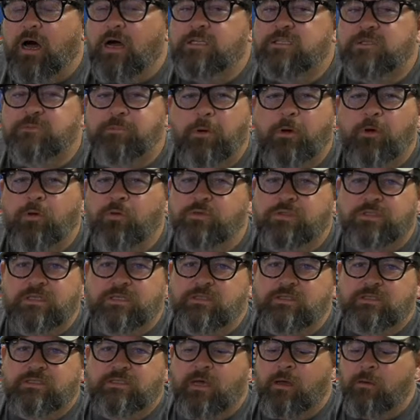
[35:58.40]
suppose
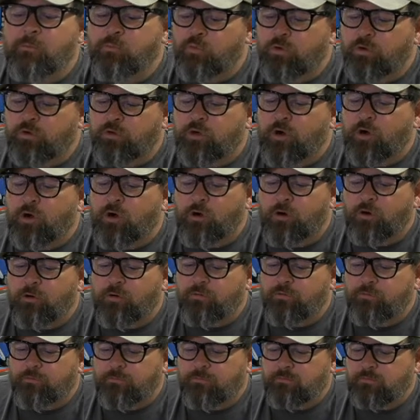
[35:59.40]
in some
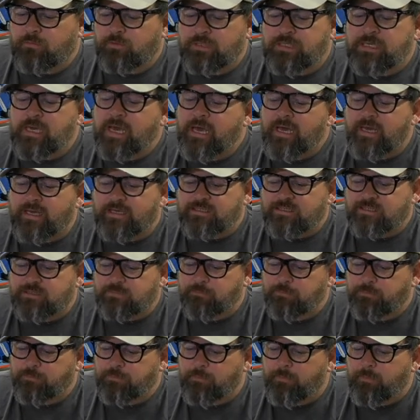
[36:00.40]
regard, yes,
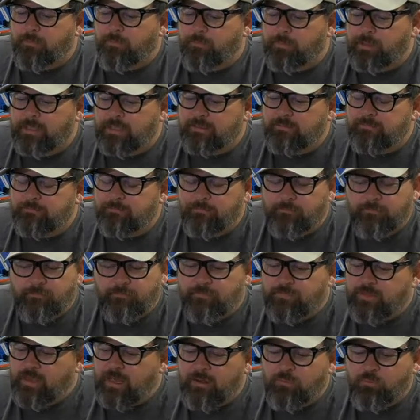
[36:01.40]
but
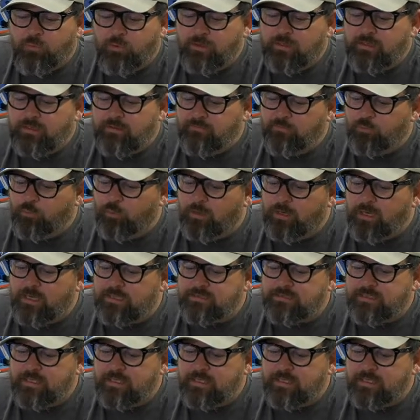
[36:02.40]
that wasn't even what I was